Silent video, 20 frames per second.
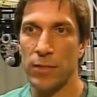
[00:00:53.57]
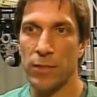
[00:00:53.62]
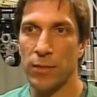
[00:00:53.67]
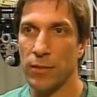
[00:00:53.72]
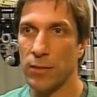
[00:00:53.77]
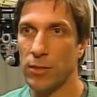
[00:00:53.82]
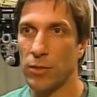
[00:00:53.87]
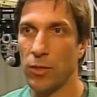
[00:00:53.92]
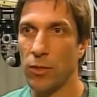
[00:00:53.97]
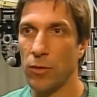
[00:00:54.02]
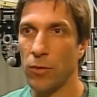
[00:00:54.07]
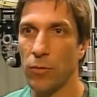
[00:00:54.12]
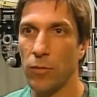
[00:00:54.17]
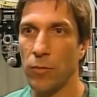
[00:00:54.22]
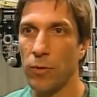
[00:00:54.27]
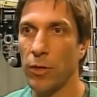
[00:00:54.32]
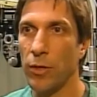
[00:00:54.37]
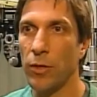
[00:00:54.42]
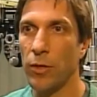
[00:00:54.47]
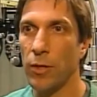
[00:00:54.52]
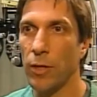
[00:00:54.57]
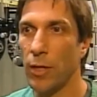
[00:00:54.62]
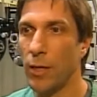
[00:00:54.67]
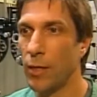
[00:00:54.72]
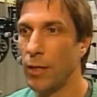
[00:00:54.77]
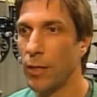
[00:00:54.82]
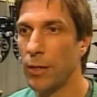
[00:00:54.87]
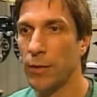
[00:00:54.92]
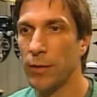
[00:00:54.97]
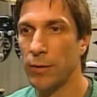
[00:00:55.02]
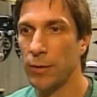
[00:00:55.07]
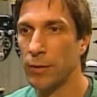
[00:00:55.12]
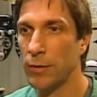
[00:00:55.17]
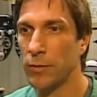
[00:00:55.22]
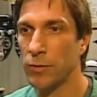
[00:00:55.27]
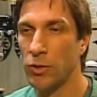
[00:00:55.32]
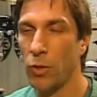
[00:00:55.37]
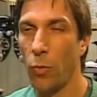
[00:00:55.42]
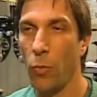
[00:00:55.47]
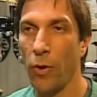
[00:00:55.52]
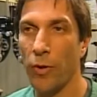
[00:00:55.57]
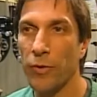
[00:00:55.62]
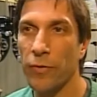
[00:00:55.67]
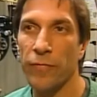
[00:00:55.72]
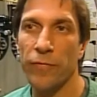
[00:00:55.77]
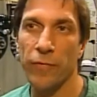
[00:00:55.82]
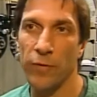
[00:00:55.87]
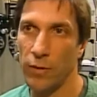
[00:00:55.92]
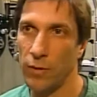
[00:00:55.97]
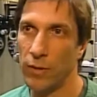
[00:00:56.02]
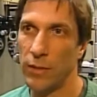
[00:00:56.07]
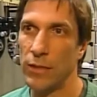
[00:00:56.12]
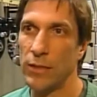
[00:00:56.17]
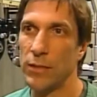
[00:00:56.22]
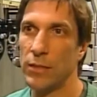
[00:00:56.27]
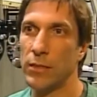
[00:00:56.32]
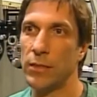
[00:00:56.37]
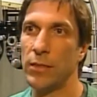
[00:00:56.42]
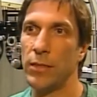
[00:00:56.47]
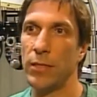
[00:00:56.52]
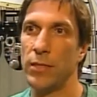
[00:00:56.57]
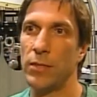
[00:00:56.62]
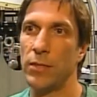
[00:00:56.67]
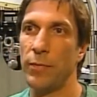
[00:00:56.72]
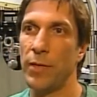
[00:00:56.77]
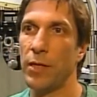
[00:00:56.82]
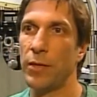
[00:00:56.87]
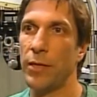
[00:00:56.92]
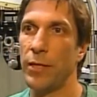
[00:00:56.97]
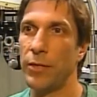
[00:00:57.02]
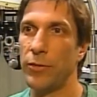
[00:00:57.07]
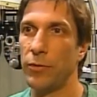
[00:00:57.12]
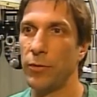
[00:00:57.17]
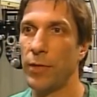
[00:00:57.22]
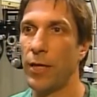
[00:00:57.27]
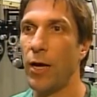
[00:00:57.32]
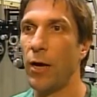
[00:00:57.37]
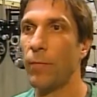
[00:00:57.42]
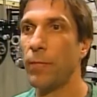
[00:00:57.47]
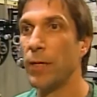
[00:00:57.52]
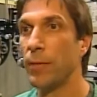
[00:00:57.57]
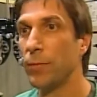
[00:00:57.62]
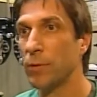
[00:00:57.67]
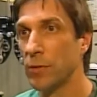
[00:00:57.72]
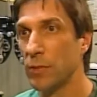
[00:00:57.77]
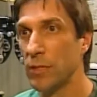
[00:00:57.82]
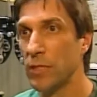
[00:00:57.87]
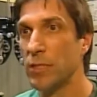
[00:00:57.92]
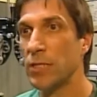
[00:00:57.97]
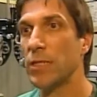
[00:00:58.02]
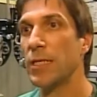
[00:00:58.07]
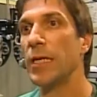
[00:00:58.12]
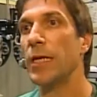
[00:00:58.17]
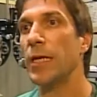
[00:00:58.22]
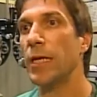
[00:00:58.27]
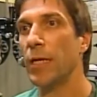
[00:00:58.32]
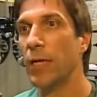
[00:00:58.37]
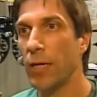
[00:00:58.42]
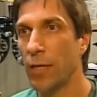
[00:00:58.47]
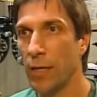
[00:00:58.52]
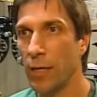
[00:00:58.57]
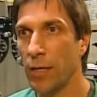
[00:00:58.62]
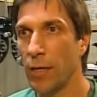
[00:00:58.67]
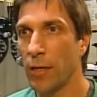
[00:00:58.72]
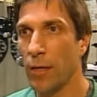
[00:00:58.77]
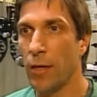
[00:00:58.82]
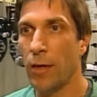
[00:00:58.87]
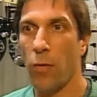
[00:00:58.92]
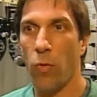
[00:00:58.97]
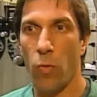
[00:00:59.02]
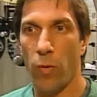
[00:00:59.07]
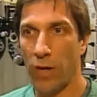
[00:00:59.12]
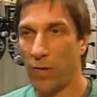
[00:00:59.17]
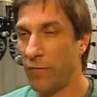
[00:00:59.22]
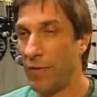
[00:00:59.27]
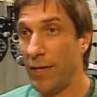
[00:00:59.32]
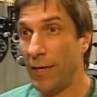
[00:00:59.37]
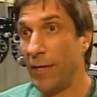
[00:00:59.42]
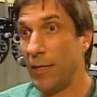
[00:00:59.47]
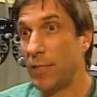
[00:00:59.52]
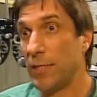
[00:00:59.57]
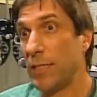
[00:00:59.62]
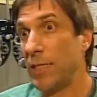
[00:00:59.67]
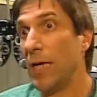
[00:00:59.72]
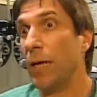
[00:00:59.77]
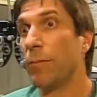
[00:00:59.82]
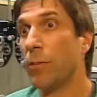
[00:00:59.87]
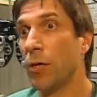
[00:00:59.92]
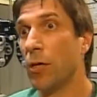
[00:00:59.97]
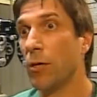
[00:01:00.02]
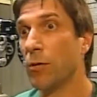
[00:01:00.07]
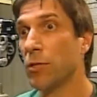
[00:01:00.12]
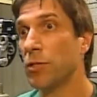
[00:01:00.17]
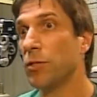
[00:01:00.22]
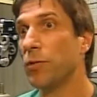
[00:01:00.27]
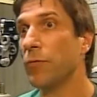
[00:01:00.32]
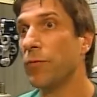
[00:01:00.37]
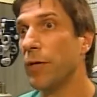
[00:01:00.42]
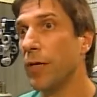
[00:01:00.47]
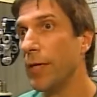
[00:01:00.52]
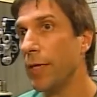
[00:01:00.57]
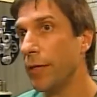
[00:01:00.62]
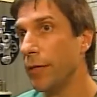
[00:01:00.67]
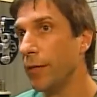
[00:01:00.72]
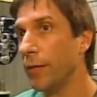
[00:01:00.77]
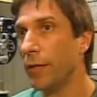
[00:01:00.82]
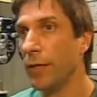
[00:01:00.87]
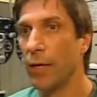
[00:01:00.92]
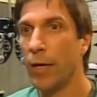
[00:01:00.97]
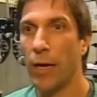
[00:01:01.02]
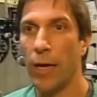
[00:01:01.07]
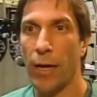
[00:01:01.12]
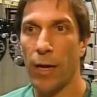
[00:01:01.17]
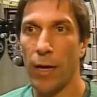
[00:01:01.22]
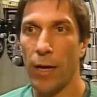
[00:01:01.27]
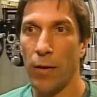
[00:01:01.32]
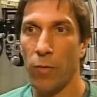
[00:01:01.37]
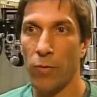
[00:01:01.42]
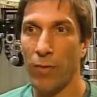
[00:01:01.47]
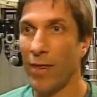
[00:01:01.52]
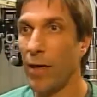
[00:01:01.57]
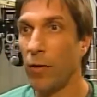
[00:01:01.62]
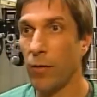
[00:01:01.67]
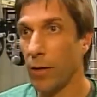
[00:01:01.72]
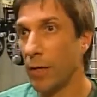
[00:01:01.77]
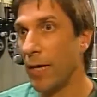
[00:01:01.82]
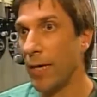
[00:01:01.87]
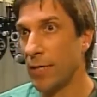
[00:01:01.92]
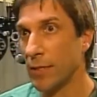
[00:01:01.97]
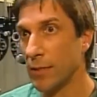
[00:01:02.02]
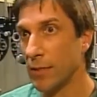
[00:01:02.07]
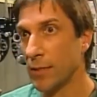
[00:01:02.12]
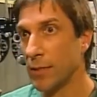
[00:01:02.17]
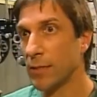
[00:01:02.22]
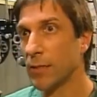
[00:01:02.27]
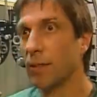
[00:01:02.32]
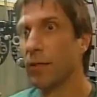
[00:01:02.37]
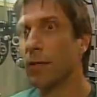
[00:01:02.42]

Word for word: so uh, so wonderful is its ability to allow people to see whatever they need to see up close to read uh, without glasses. It